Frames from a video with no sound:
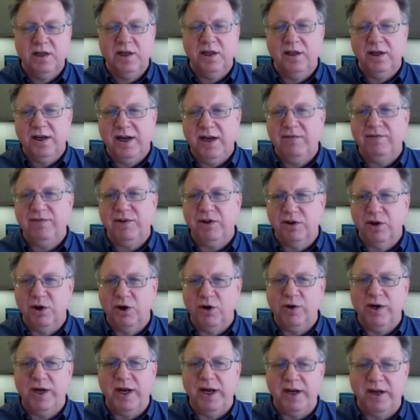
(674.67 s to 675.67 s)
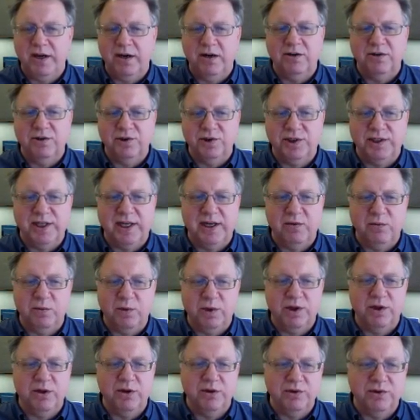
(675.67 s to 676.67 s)
You'd have to locate and understand
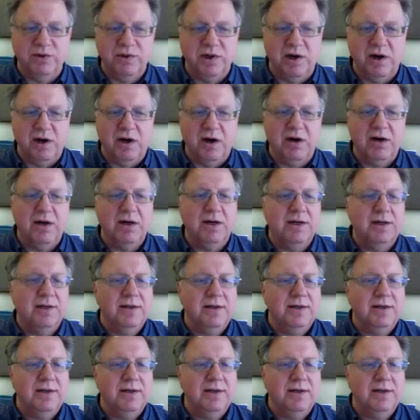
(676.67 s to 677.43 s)
what those are